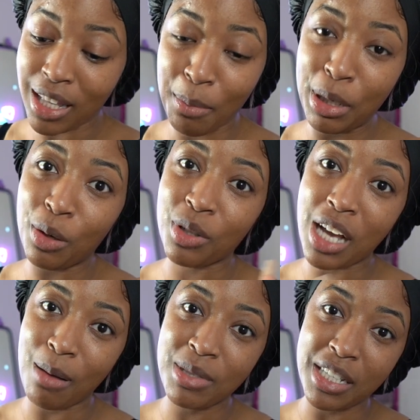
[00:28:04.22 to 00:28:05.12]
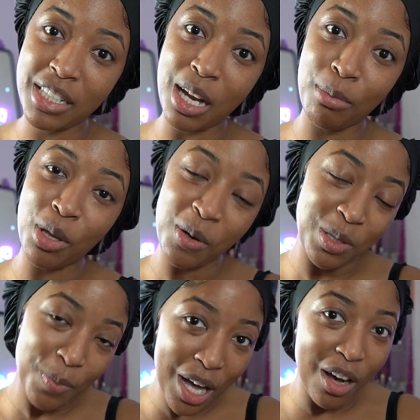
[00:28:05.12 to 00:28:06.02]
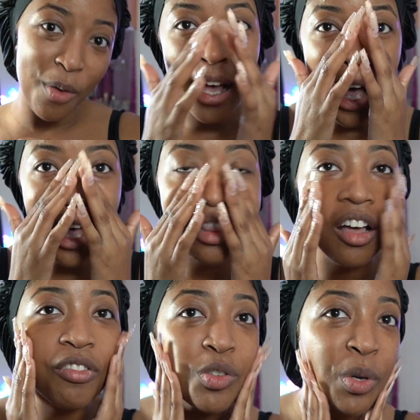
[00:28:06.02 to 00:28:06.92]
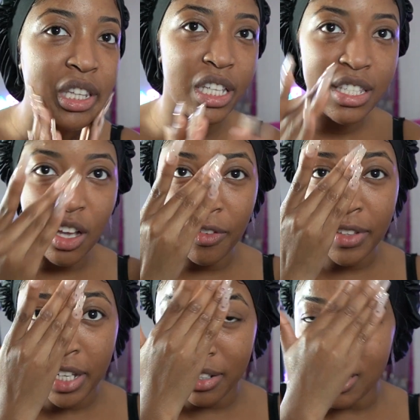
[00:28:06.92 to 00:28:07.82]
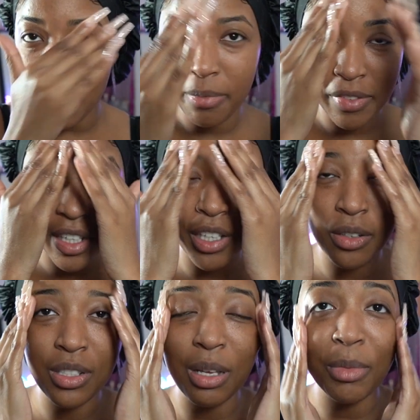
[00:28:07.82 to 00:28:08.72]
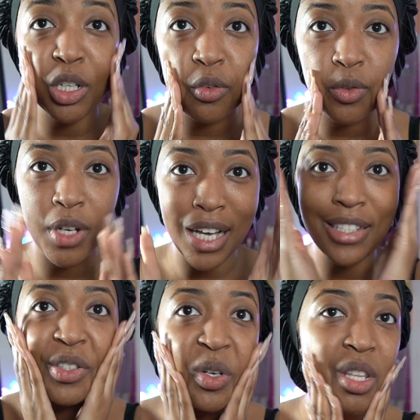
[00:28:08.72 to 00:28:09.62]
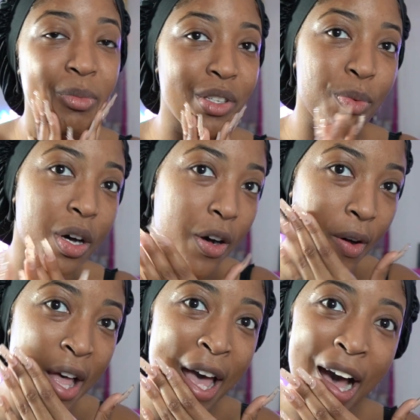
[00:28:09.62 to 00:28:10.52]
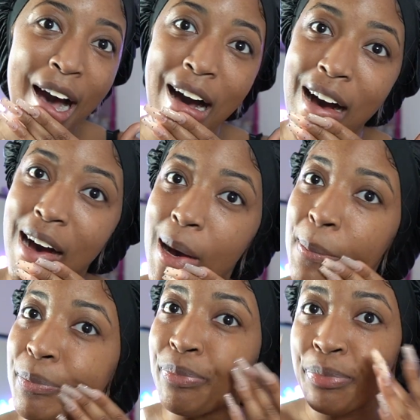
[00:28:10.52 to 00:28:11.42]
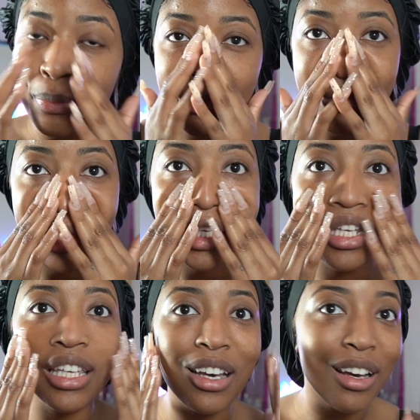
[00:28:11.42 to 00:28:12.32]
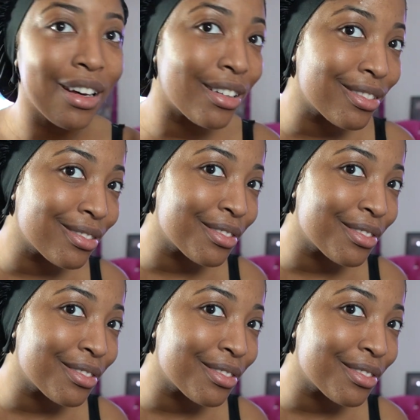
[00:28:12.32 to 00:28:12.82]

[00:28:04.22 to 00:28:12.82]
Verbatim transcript: let me know in the comment section down below as well. I love doing these self-care type videos. Let me know if you guys enjoy them as well. Yeah.